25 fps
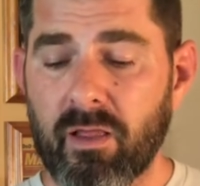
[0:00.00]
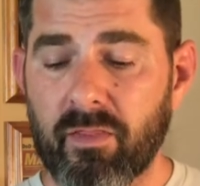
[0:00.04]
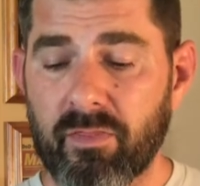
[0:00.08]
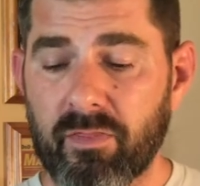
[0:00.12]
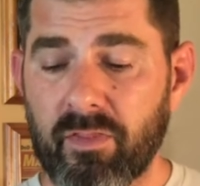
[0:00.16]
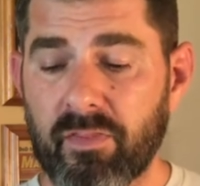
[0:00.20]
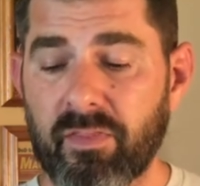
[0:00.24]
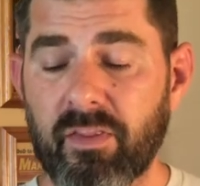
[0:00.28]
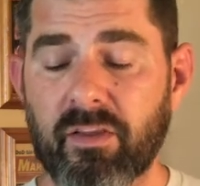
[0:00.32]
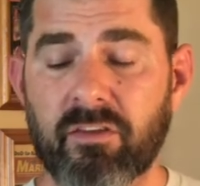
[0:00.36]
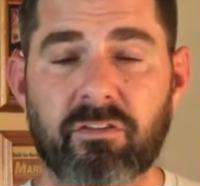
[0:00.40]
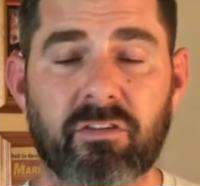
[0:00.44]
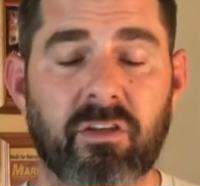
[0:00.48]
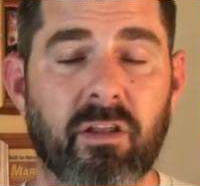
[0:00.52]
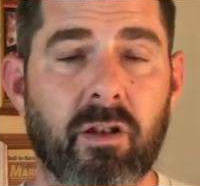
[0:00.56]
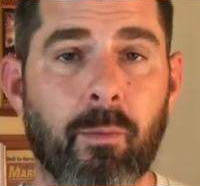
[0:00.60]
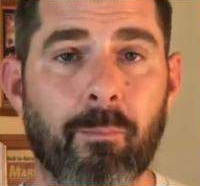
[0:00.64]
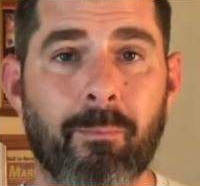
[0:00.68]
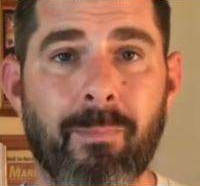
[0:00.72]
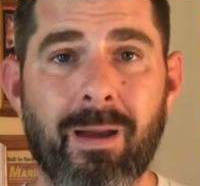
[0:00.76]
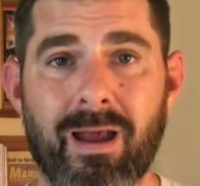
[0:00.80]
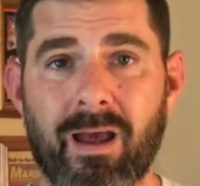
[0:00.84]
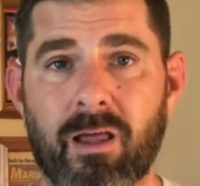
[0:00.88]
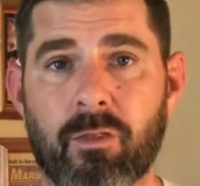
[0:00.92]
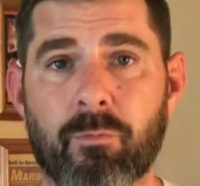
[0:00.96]
Then they set a
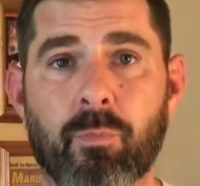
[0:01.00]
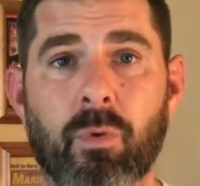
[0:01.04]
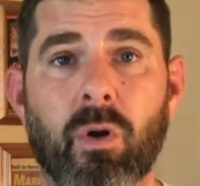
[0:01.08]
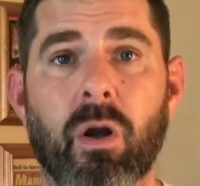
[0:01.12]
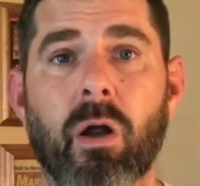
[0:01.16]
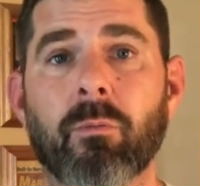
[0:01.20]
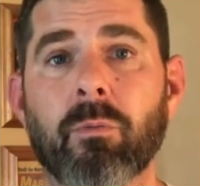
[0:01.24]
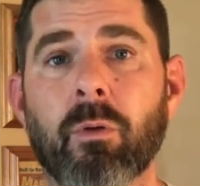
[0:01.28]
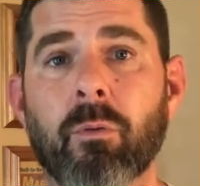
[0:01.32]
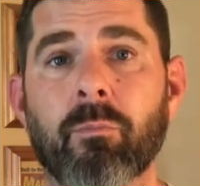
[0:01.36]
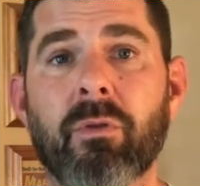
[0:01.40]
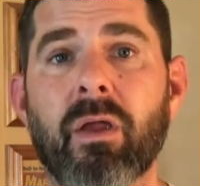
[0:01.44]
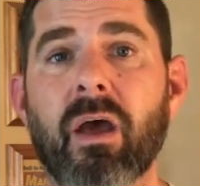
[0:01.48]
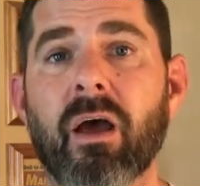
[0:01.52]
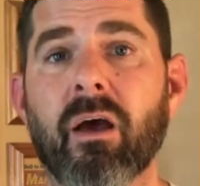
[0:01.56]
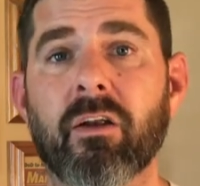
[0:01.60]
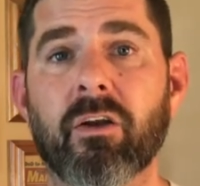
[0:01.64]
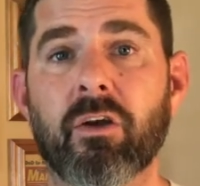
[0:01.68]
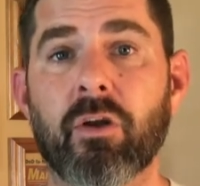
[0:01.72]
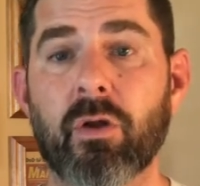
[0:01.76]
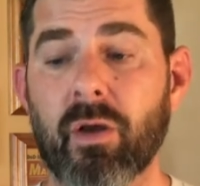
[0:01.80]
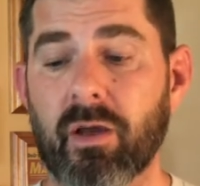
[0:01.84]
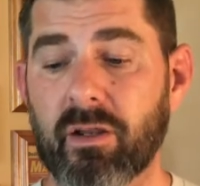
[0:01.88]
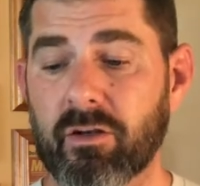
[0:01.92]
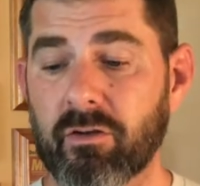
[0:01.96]
math problem down
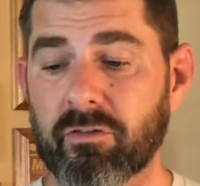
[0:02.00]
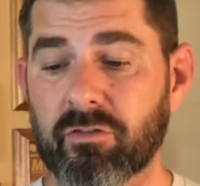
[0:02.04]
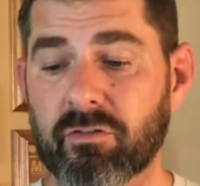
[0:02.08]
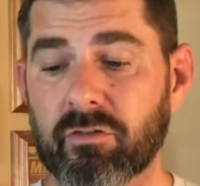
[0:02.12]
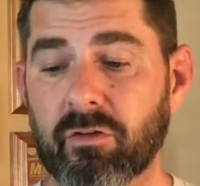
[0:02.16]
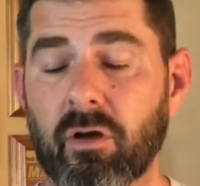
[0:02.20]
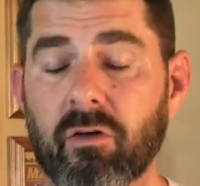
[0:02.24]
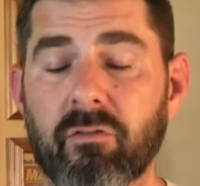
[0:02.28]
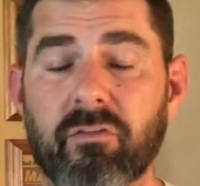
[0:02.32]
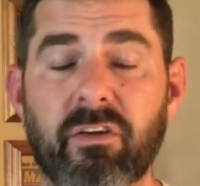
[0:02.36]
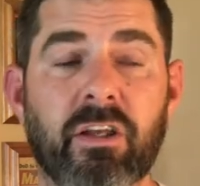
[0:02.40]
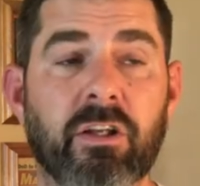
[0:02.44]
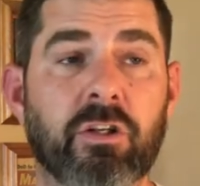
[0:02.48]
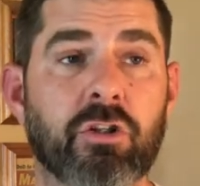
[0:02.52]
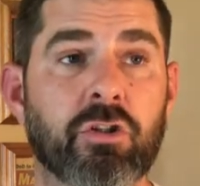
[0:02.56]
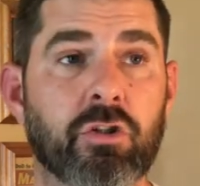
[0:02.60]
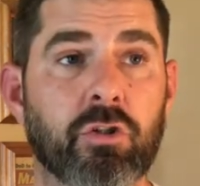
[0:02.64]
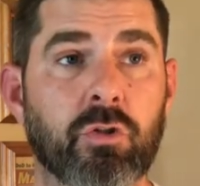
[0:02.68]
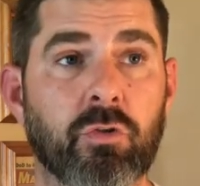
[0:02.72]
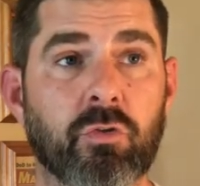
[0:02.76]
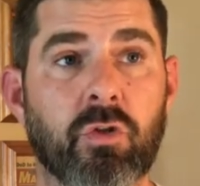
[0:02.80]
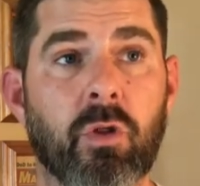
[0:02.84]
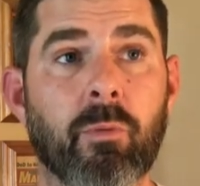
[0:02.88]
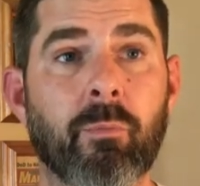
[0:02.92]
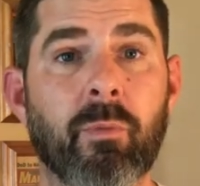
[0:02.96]
and you had to solve it and
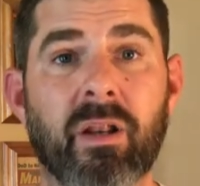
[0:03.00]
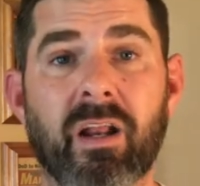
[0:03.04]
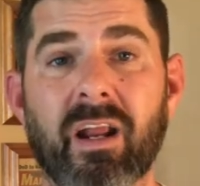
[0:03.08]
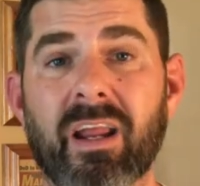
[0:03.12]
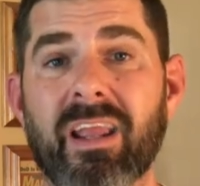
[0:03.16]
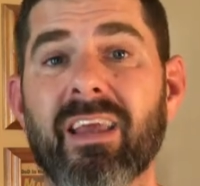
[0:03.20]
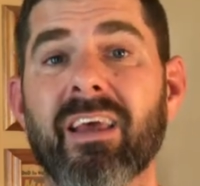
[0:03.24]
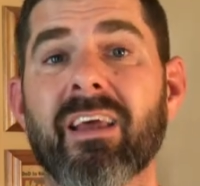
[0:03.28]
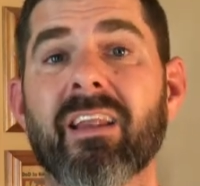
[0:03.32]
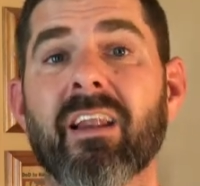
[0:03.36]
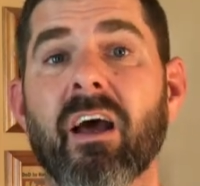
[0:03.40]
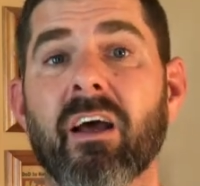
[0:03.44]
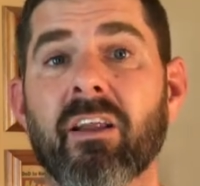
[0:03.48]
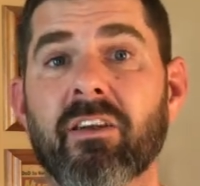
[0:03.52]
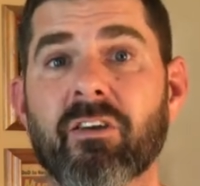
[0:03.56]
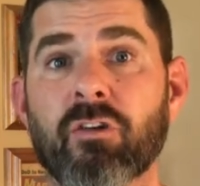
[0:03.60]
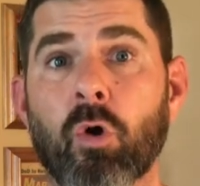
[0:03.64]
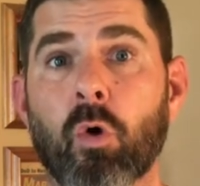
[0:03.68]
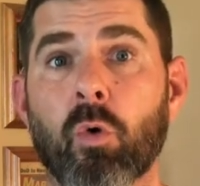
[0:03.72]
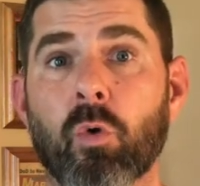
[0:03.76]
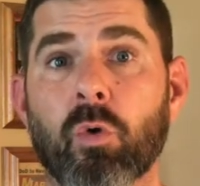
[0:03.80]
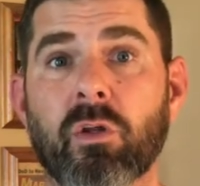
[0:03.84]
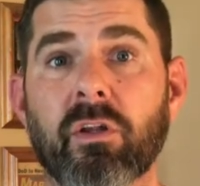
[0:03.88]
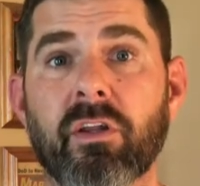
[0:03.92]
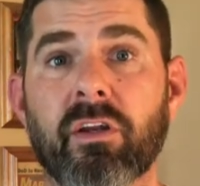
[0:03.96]
shoot them in again a
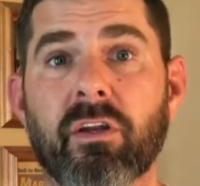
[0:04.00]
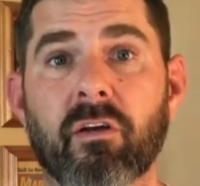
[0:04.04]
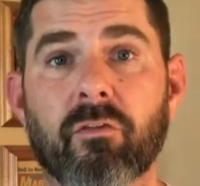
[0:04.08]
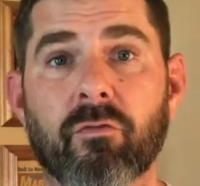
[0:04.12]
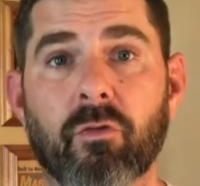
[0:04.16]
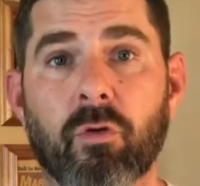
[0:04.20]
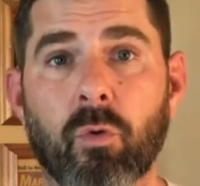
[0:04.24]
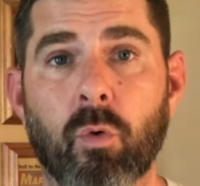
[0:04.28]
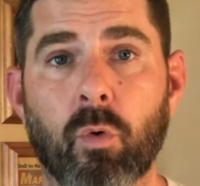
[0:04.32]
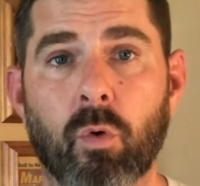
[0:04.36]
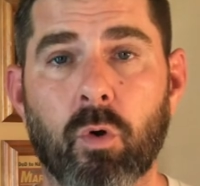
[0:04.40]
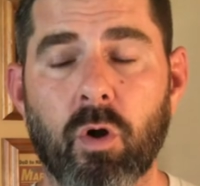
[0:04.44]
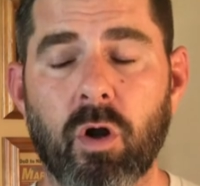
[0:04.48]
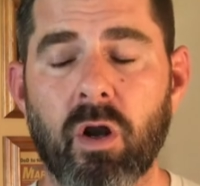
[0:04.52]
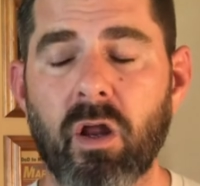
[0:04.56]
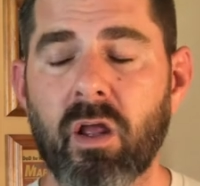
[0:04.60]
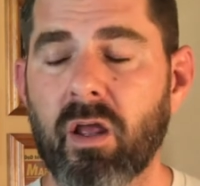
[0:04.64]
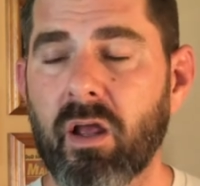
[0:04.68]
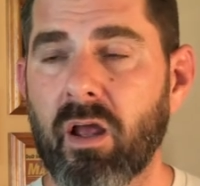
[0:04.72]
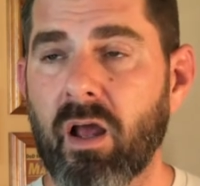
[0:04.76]
totally different order.